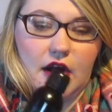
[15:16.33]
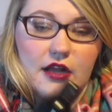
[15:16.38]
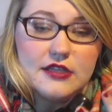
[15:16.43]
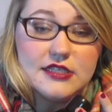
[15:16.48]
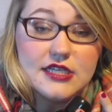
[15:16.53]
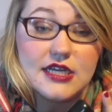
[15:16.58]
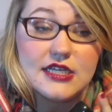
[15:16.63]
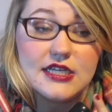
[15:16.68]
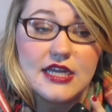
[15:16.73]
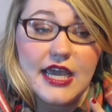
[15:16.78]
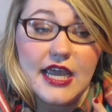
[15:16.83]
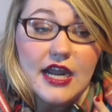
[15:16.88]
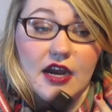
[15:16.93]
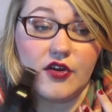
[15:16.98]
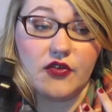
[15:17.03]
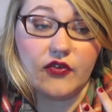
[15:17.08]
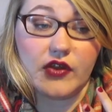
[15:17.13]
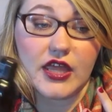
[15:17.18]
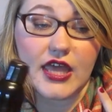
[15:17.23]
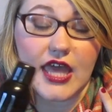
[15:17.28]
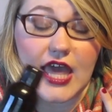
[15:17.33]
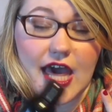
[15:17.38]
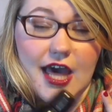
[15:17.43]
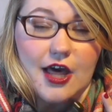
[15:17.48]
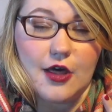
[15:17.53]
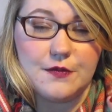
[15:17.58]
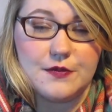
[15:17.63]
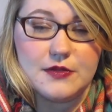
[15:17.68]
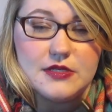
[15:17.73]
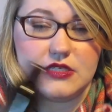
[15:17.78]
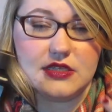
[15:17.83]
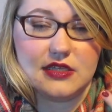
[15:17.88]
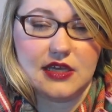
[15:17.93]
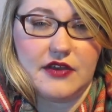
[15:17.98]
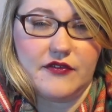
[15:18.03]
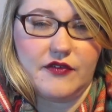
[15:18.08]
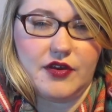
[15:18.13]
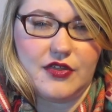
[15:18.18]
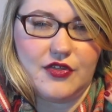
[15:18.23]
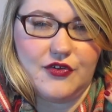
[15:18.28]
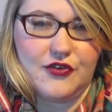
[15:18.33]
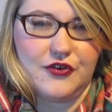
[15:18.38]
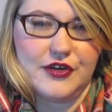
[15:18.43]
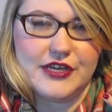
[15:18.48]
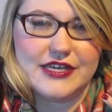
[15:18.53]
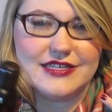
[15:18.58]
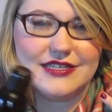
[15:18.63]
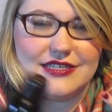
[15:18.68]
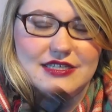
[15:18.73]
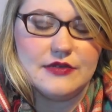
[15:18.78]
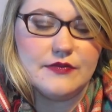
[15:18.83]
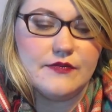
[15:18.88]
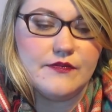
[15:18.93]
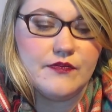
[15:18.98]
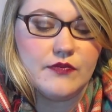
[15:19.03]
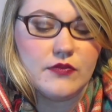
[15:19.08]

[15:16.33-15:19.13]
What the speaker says: On second day hair, it really helps get rid of the grease.